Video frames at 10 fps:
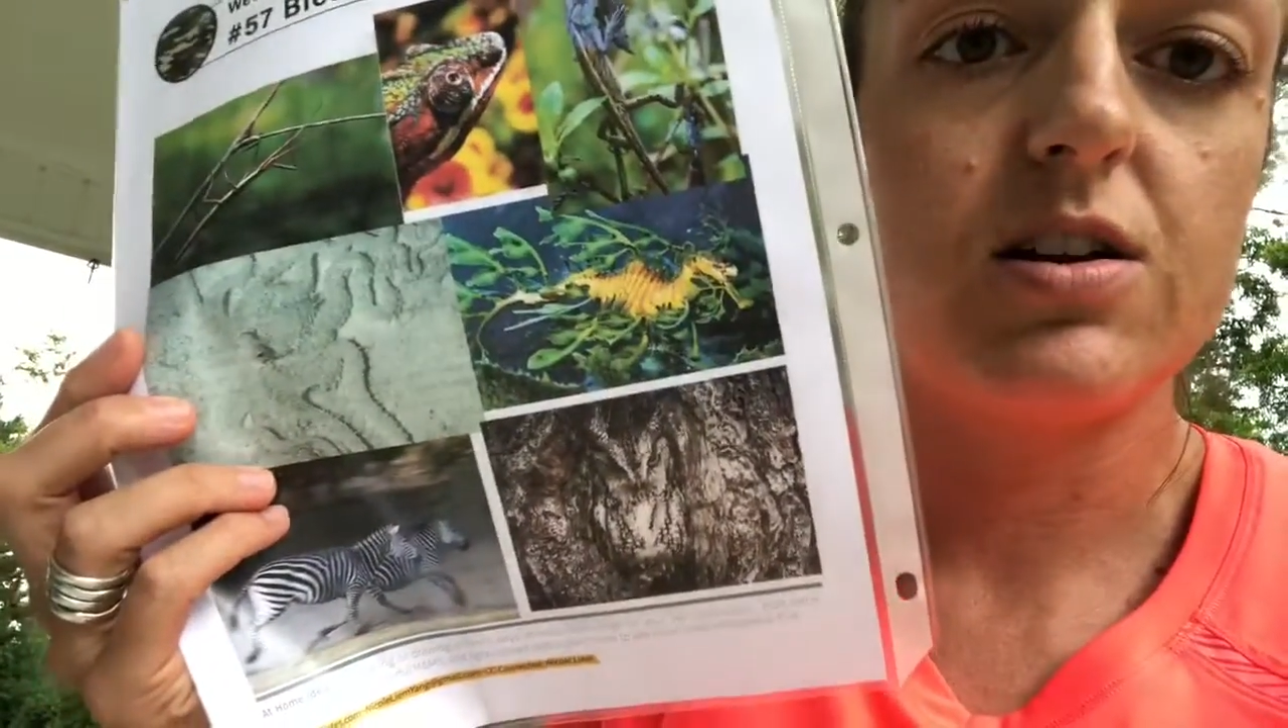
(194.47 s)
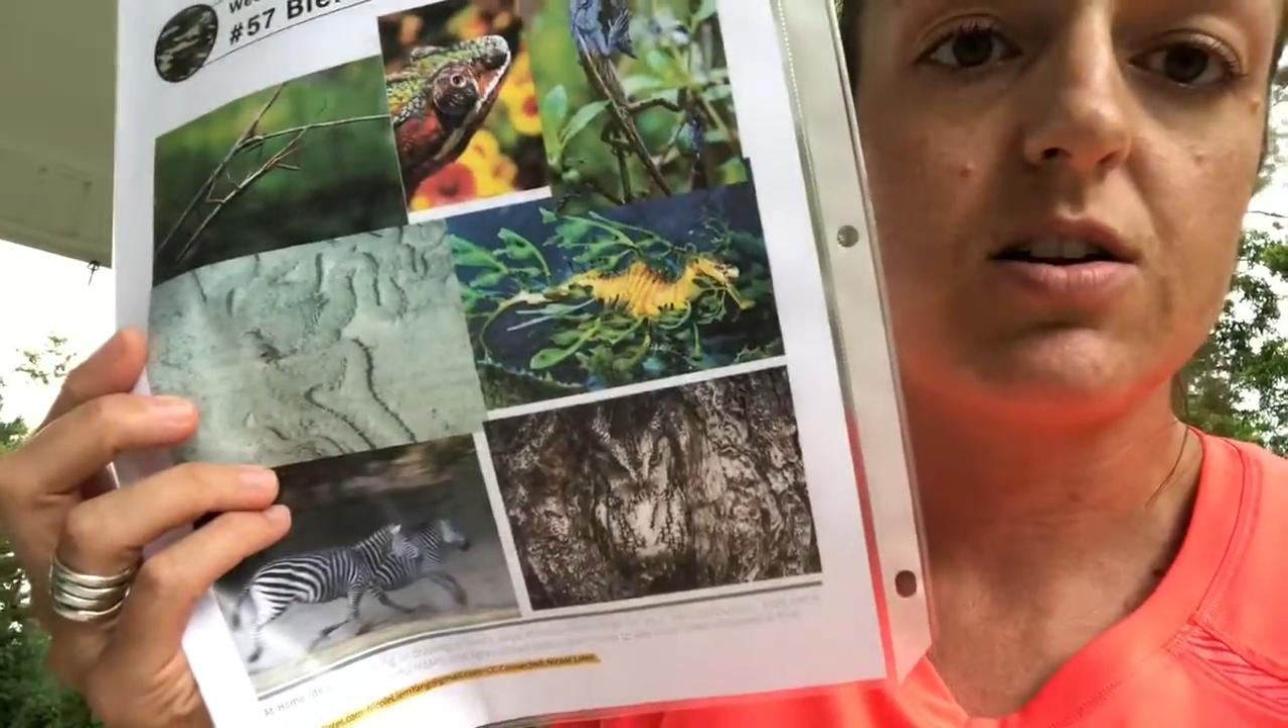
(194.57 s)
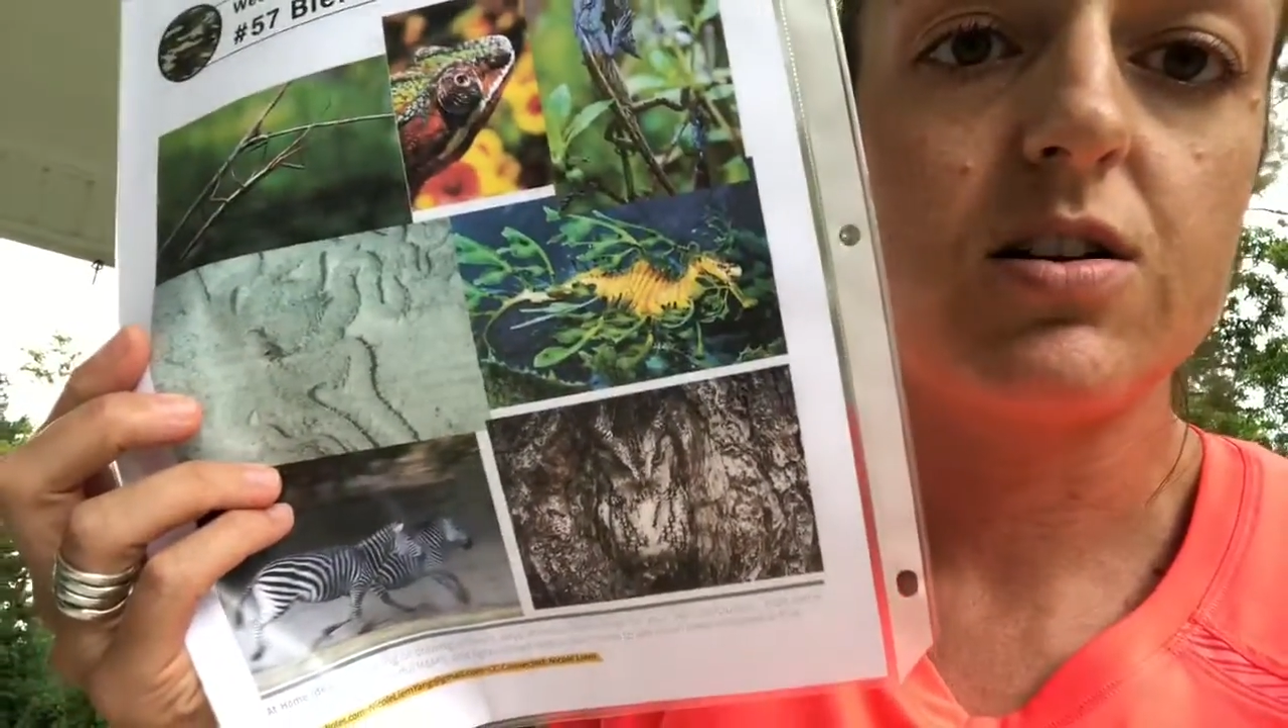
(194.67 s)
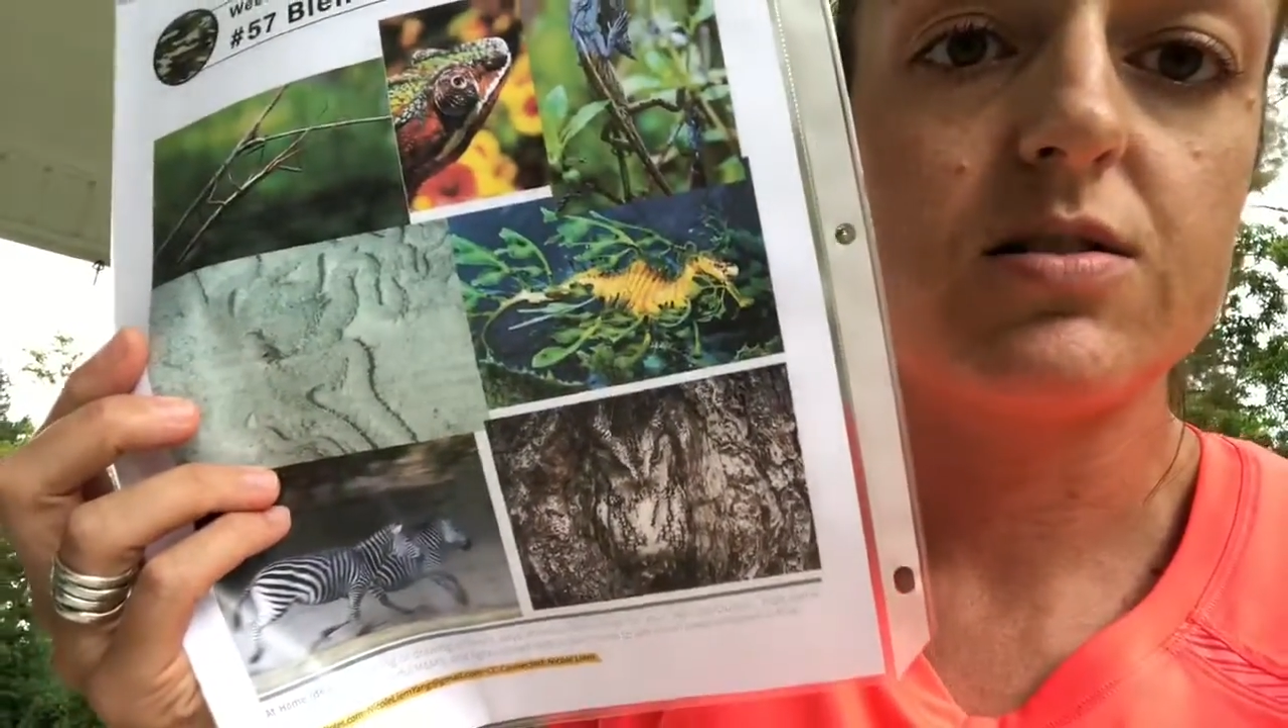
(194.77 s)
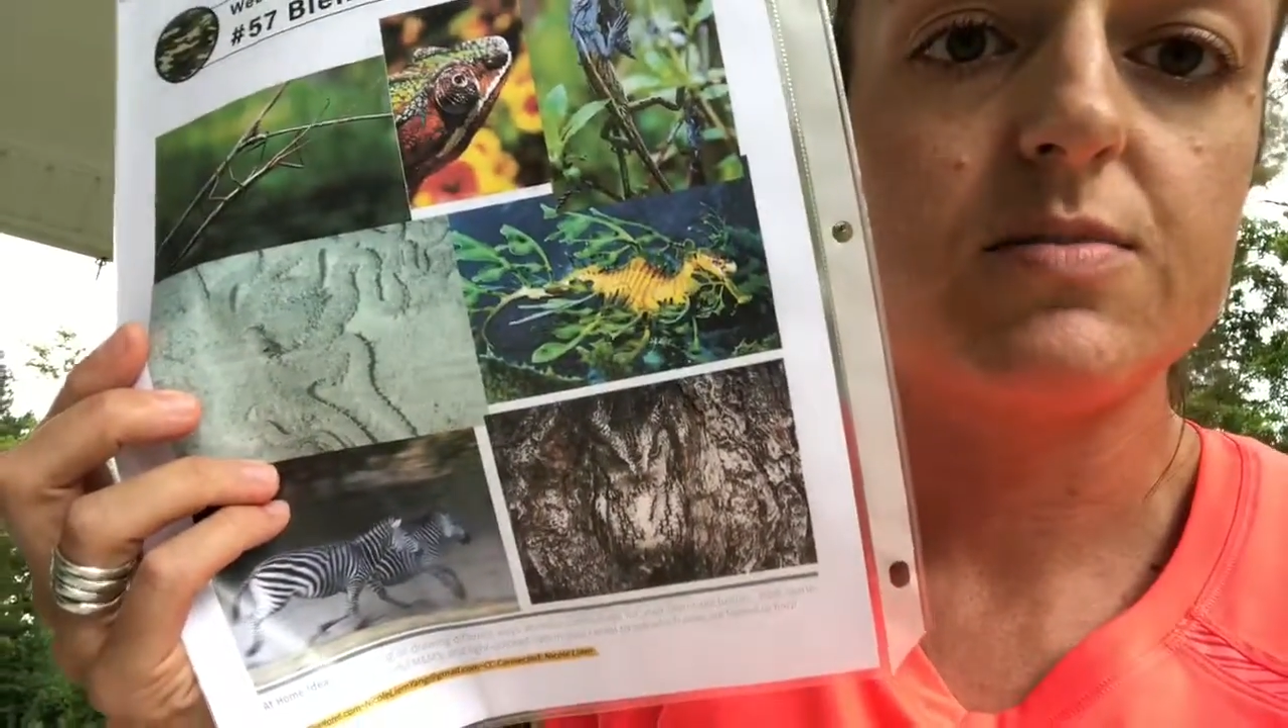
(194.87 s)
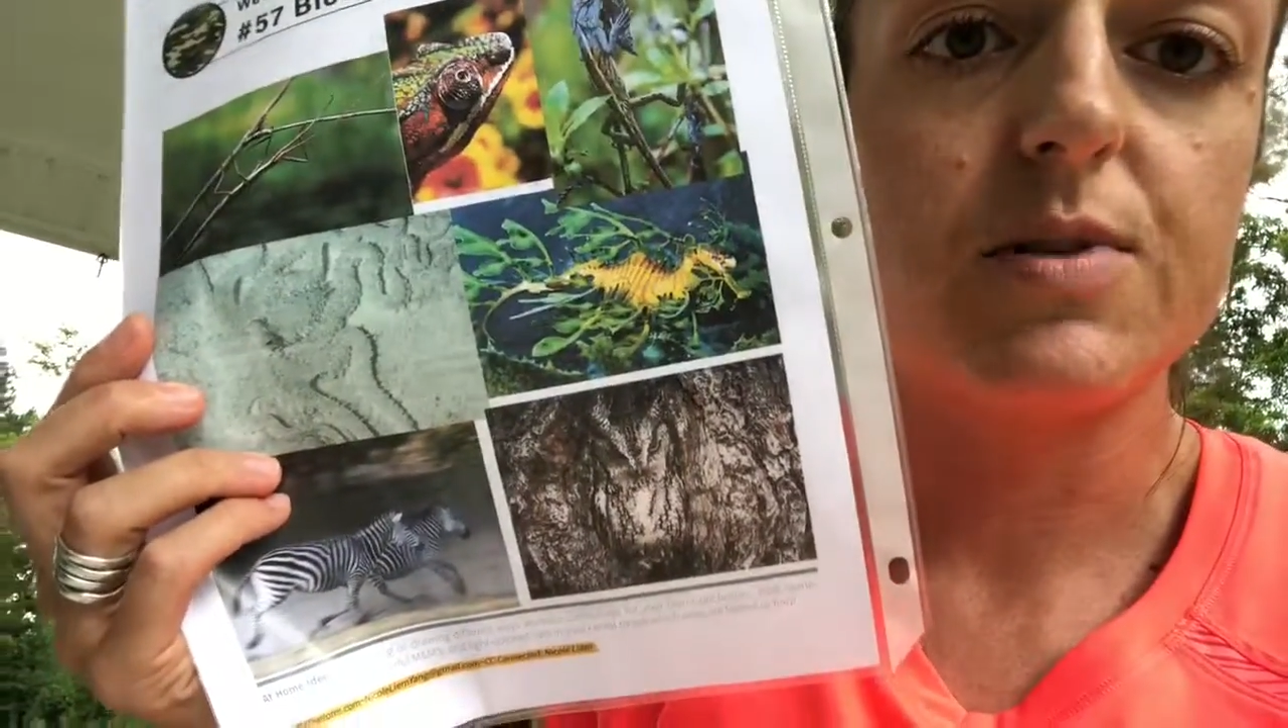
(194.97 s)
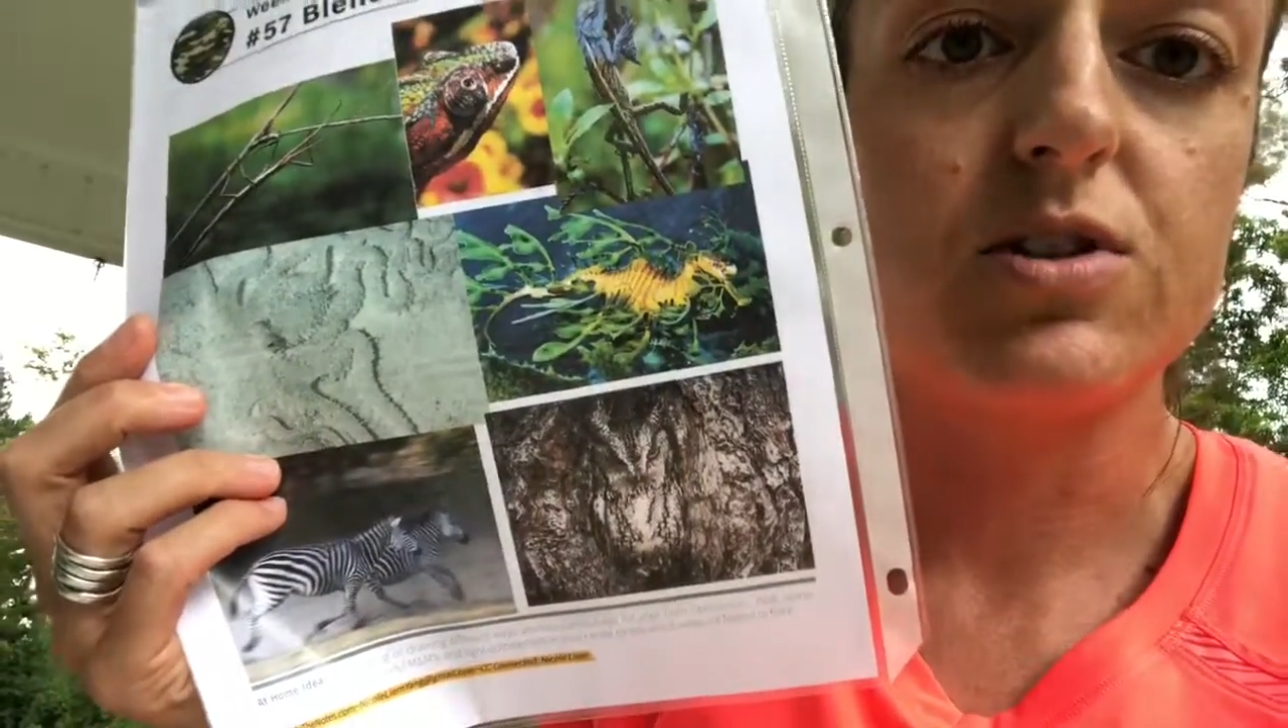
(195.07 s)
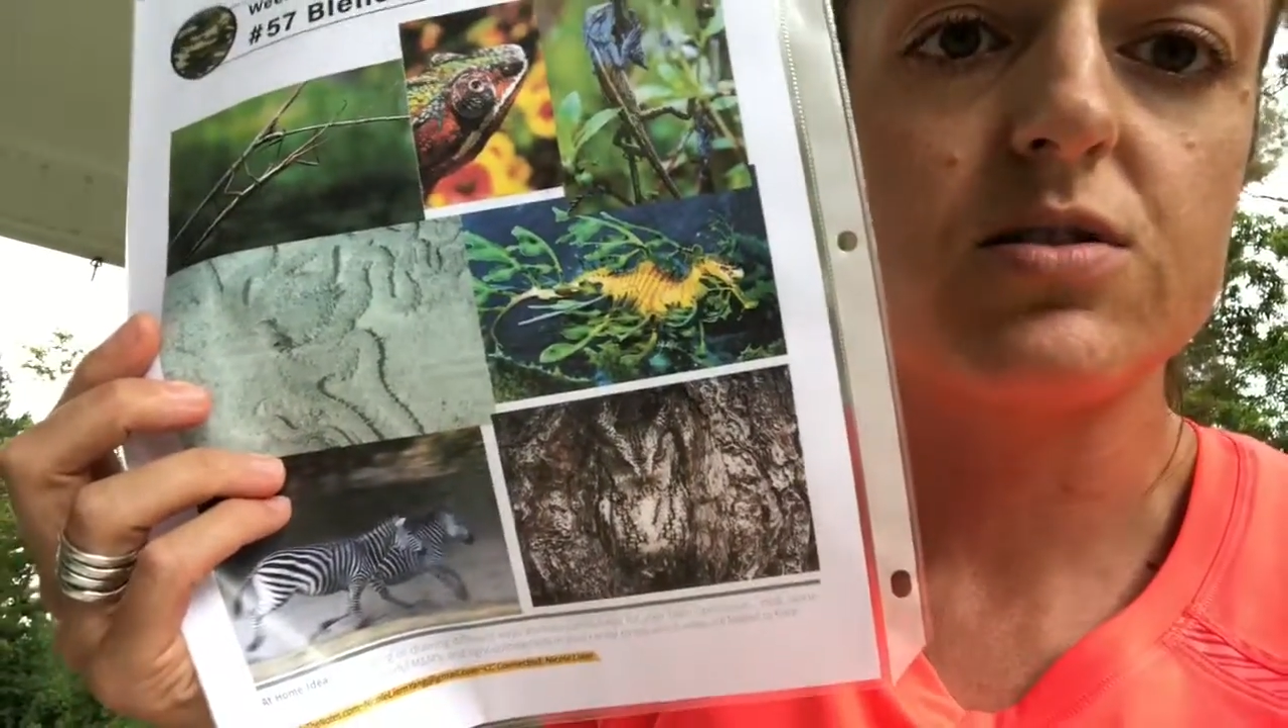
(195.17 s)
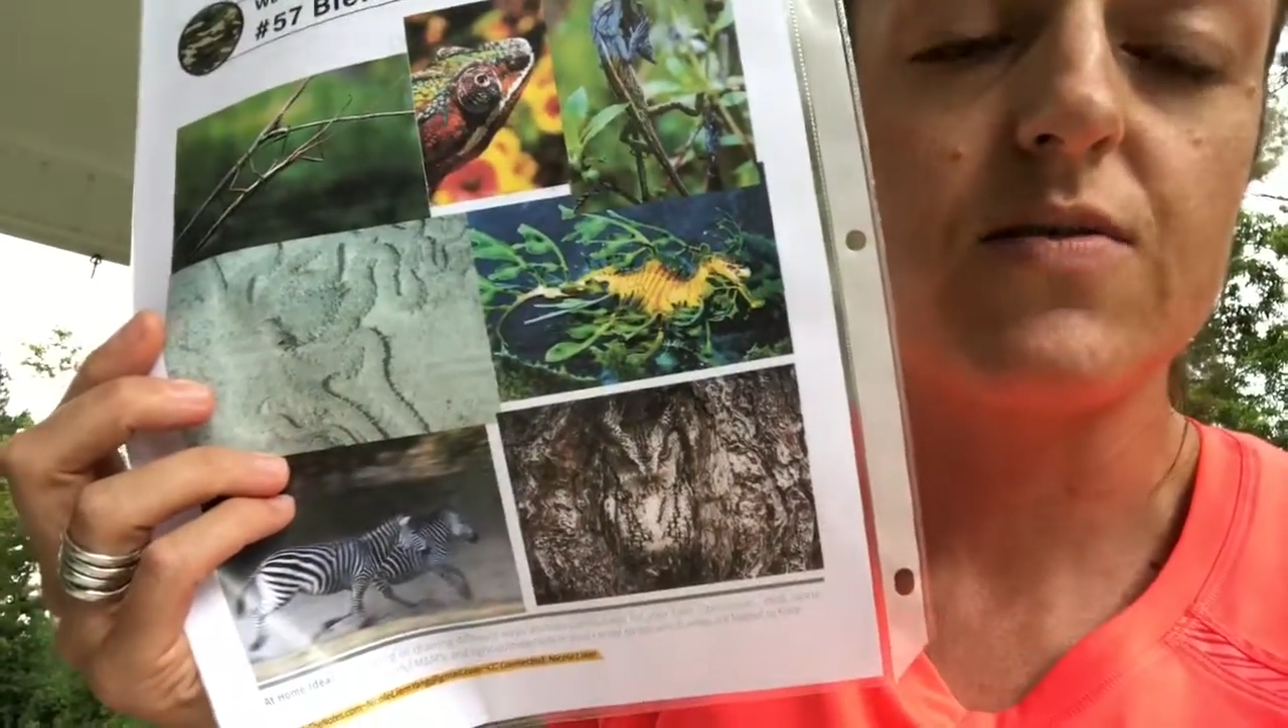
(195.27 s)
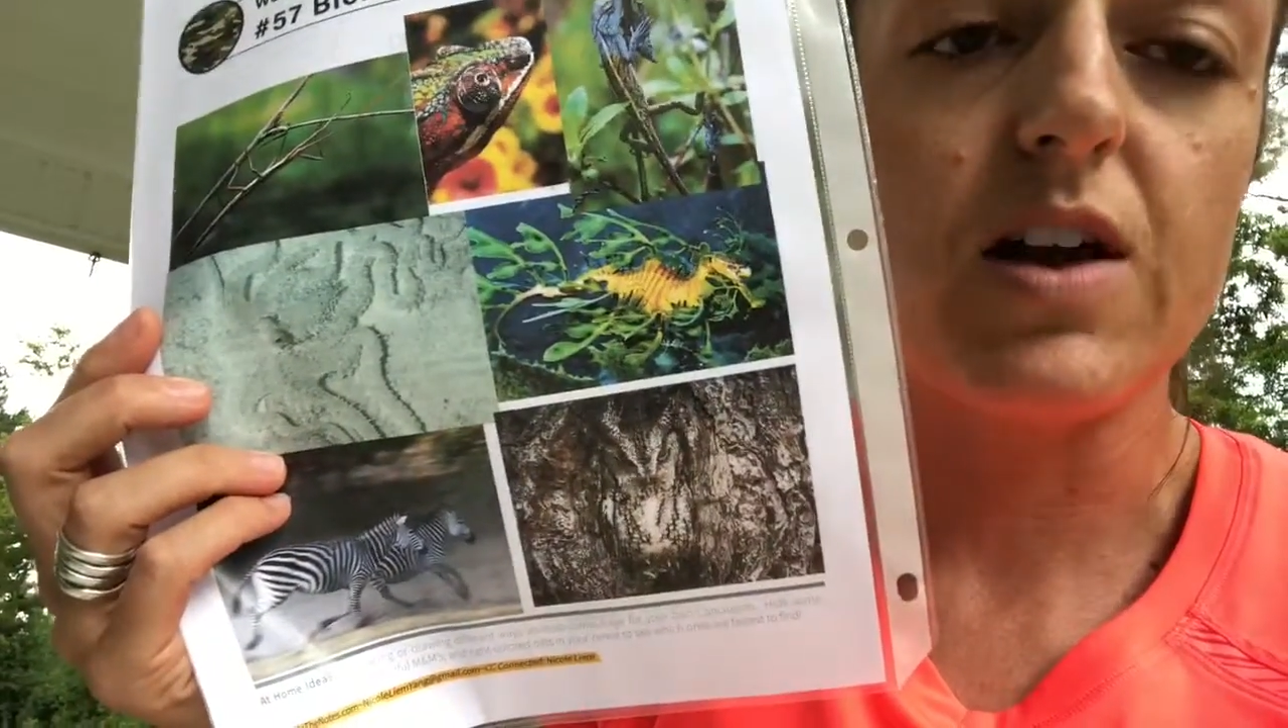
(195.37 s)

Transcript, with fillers: there are some pictures of